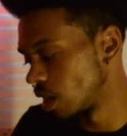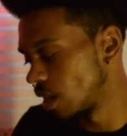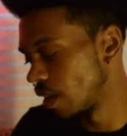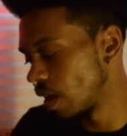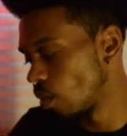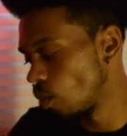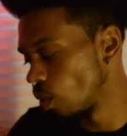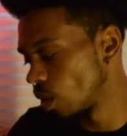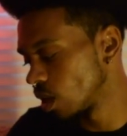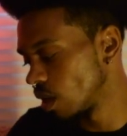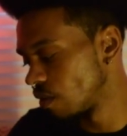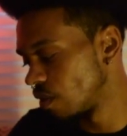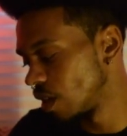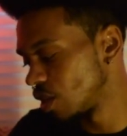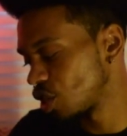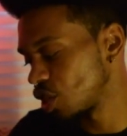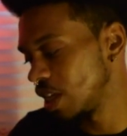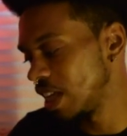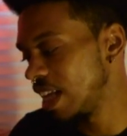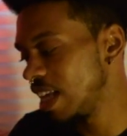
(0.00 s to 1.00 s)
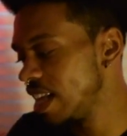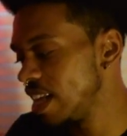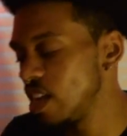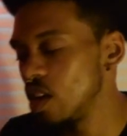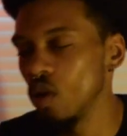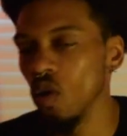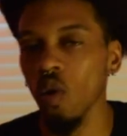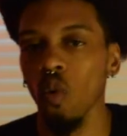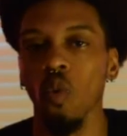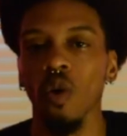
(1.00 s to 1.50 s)
They will eventually
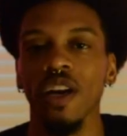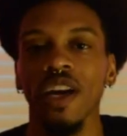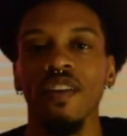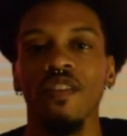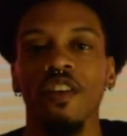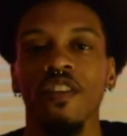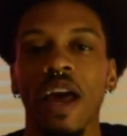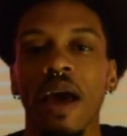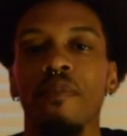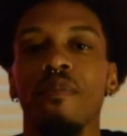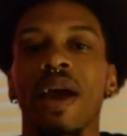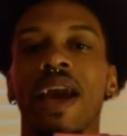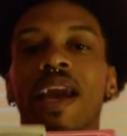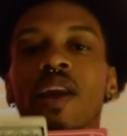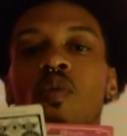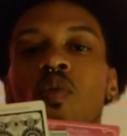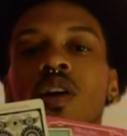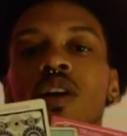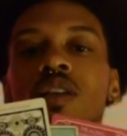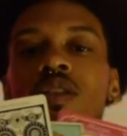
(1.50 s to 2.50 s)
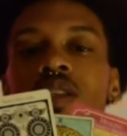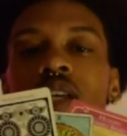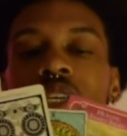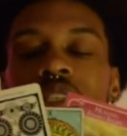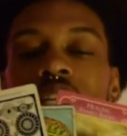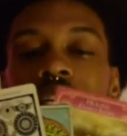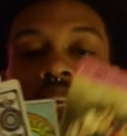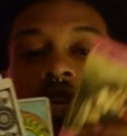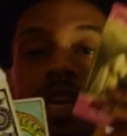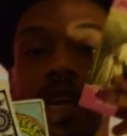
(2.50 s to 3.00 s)
heal whatever that pain was. Like I
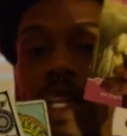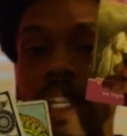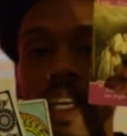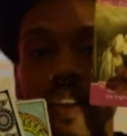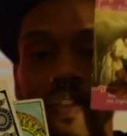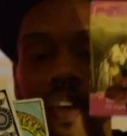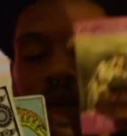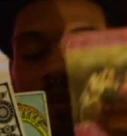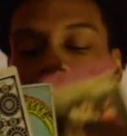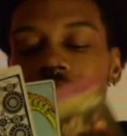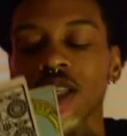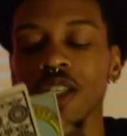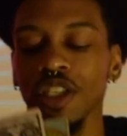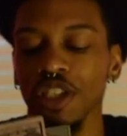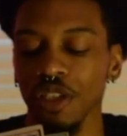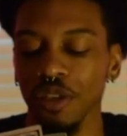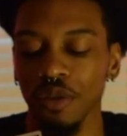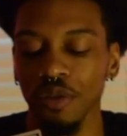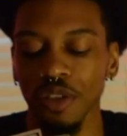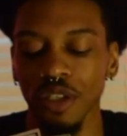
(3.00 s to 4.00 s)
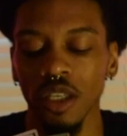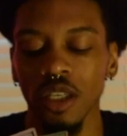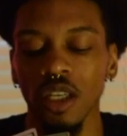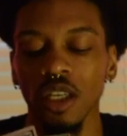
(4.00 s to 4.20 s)
said, healing family issues.